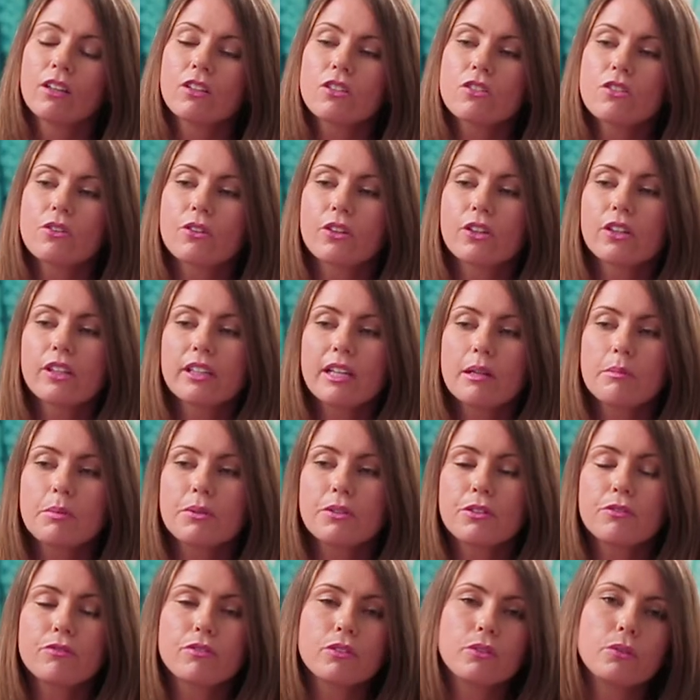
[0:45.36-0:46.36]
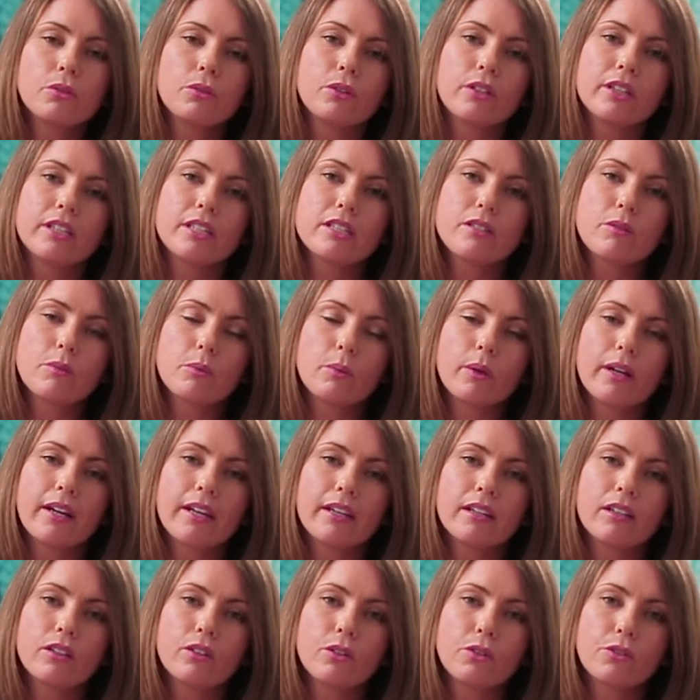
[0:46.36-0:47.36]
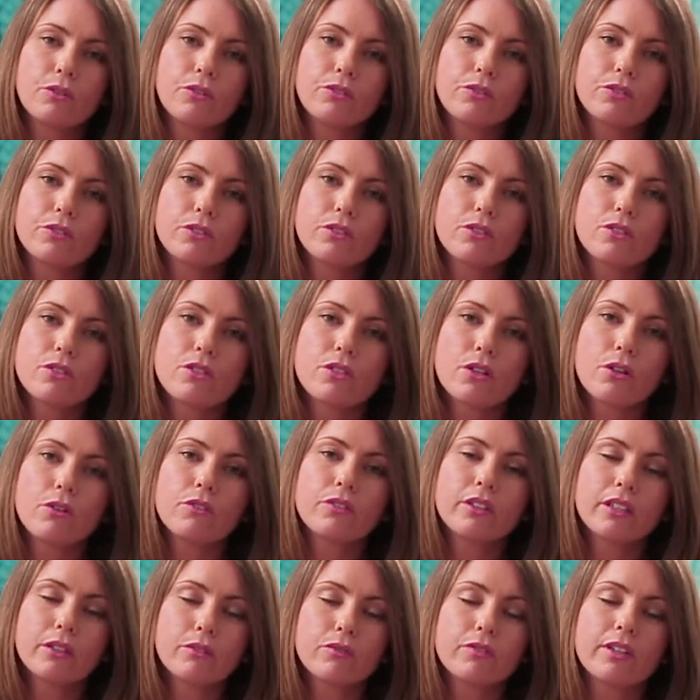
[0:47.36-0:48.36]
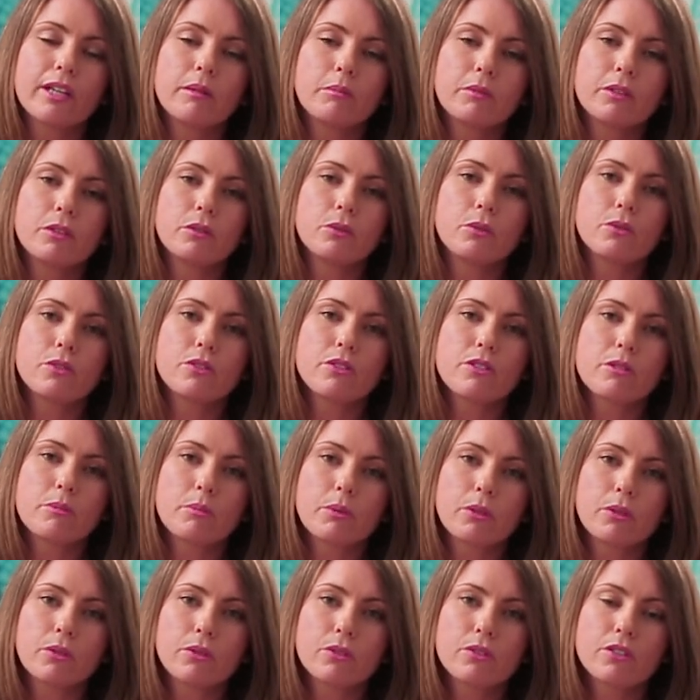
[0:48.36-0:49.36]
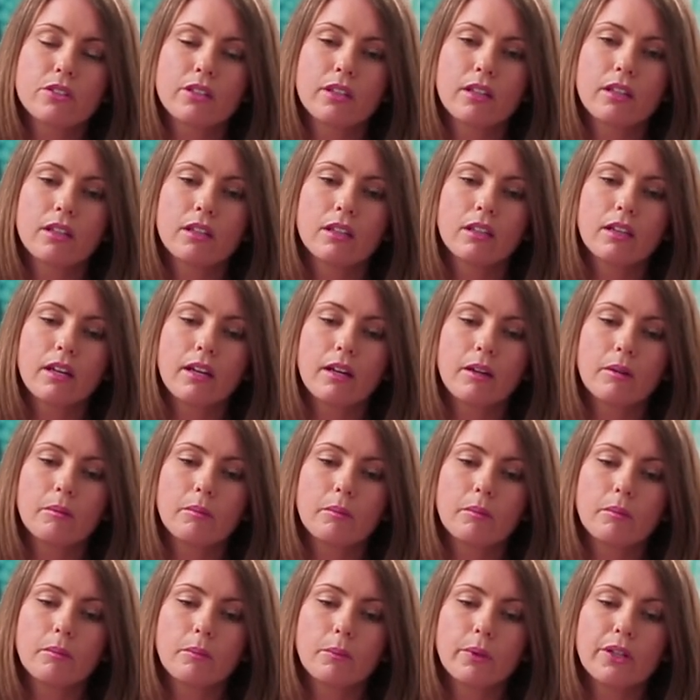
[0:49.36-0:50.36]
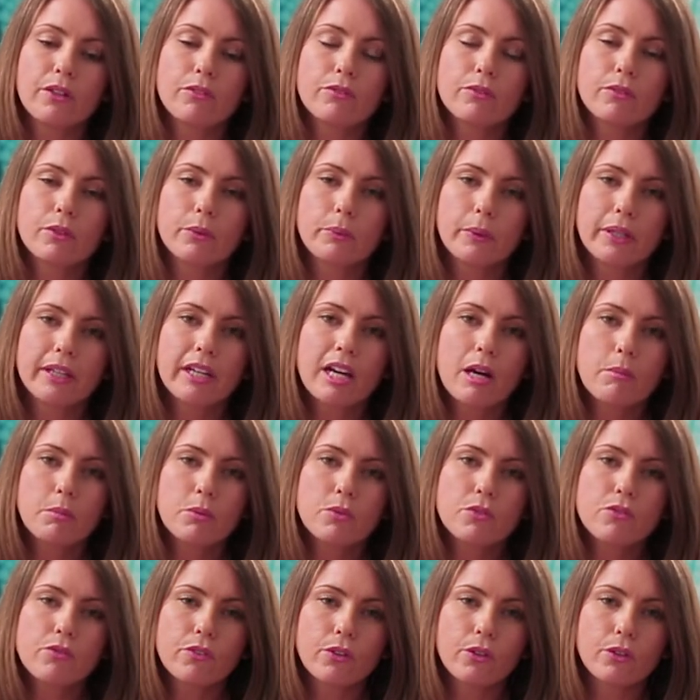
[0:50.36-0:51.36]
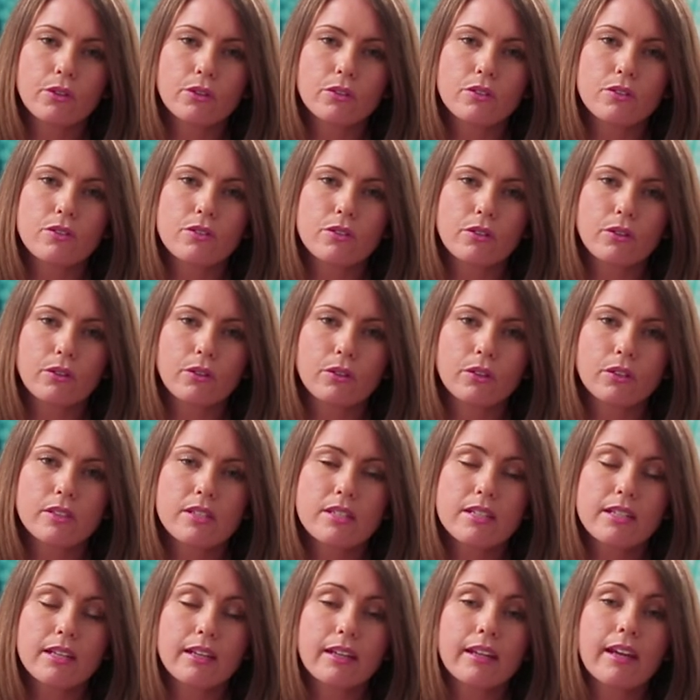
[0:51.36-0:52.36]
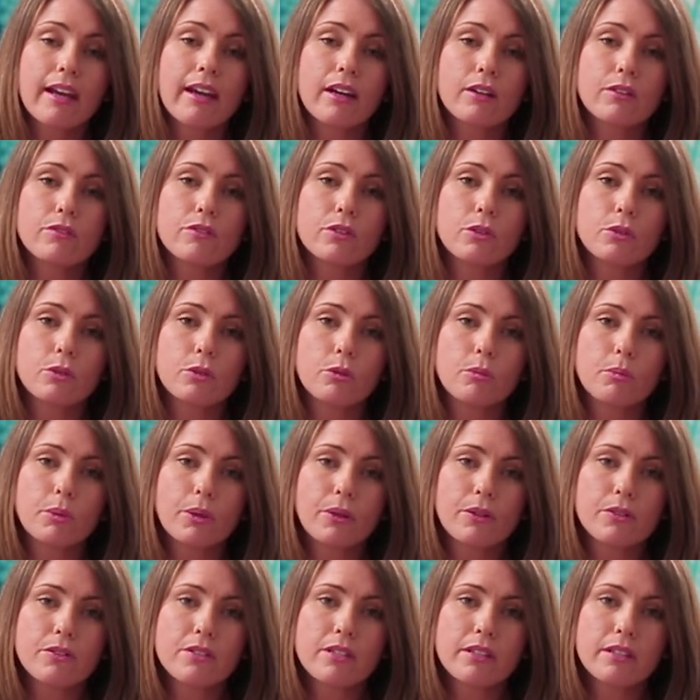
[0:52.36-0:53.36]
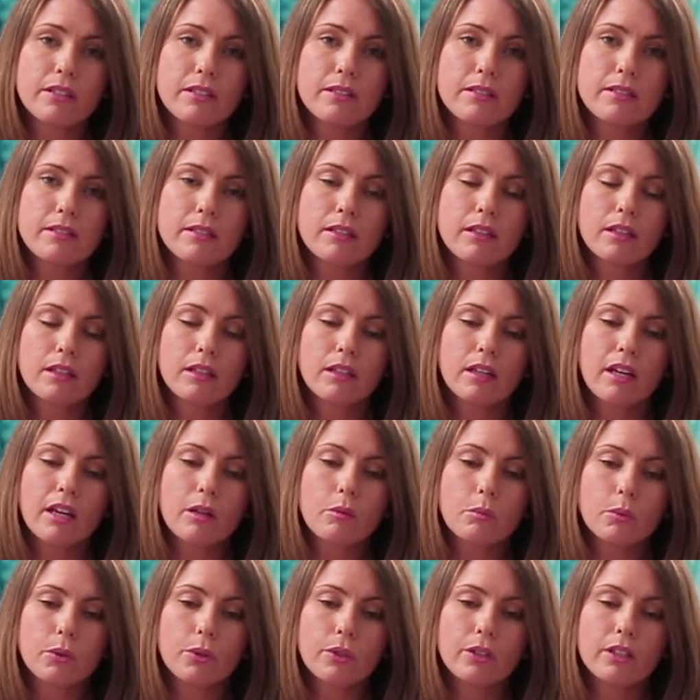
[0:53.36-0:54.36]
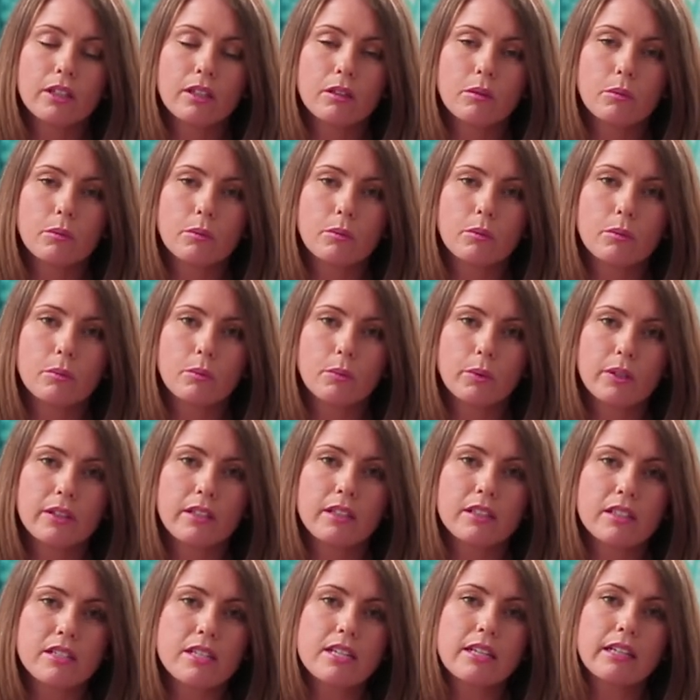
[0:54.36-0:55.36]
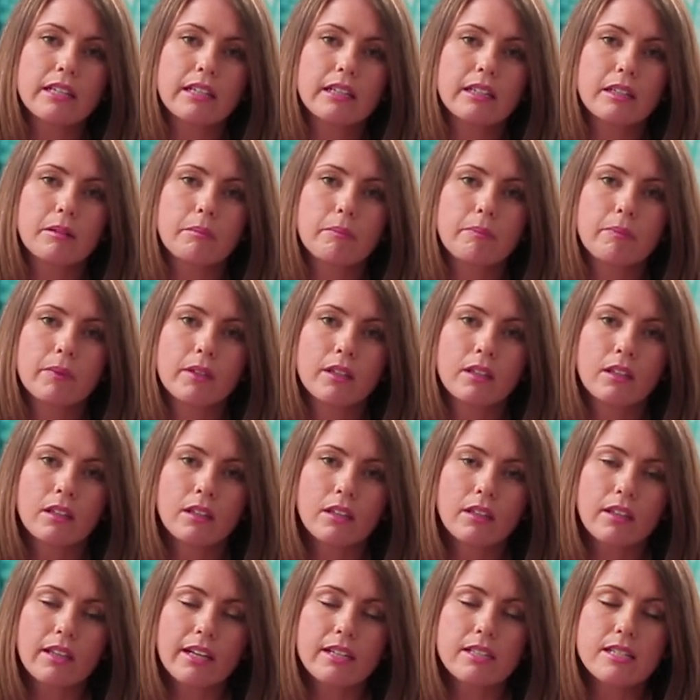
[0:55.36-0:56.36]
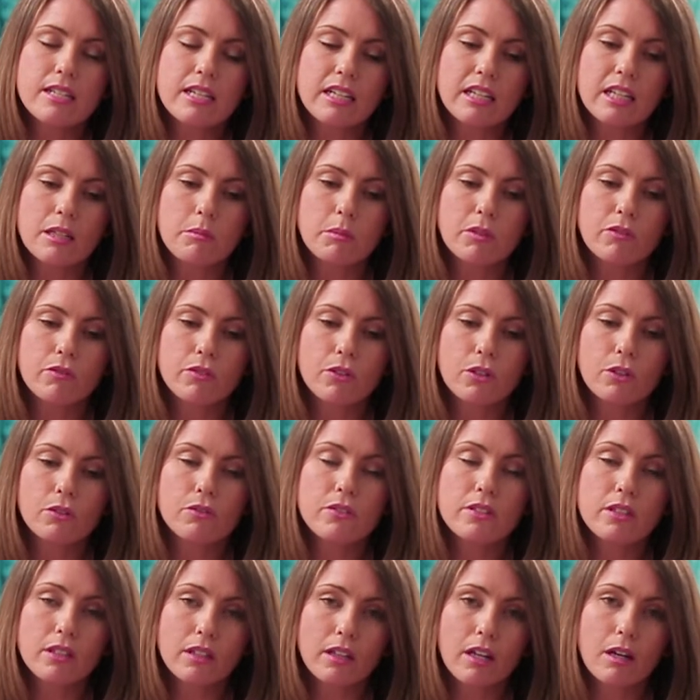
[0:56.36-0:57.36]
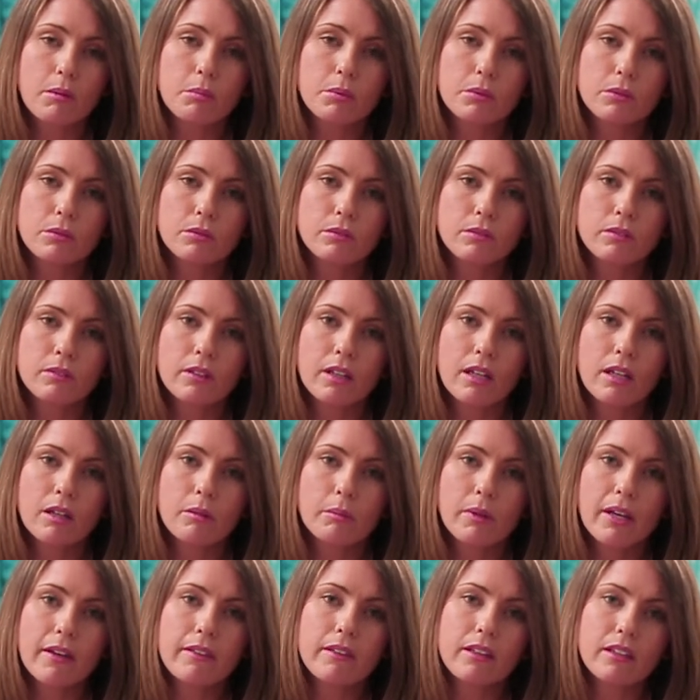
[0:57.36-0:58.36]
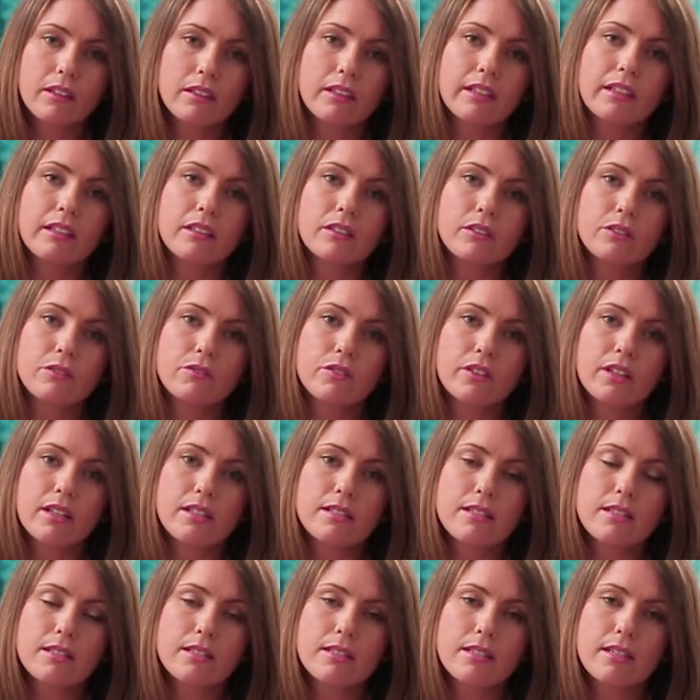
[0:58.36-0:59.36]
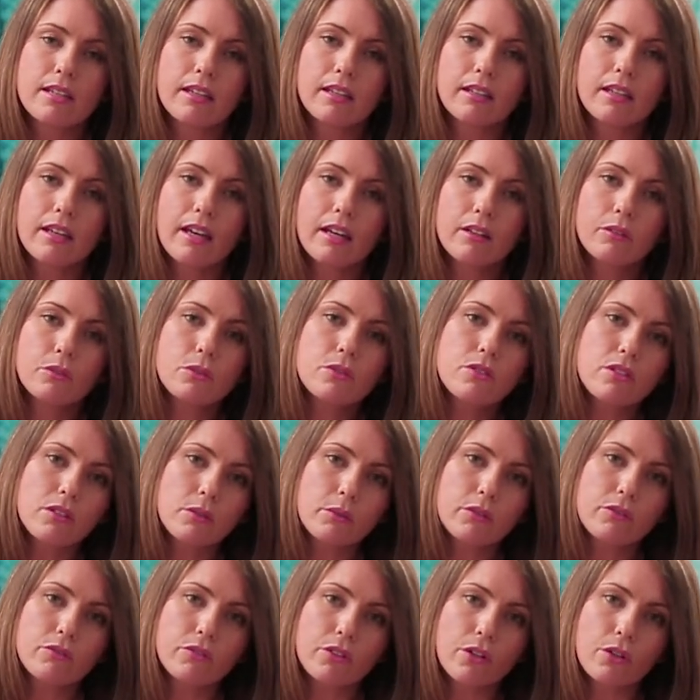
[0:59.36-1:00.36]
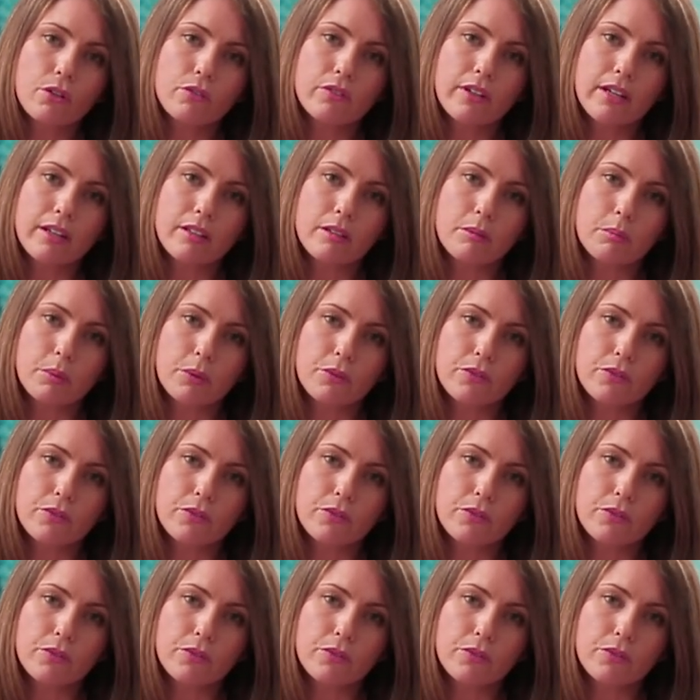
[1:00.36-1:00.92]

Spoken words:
So collaborative law is a way of solving a family law dispute where couples focus on staying out of the court process and working within a team. That team involves the couple and their legal advisors, and can also involve other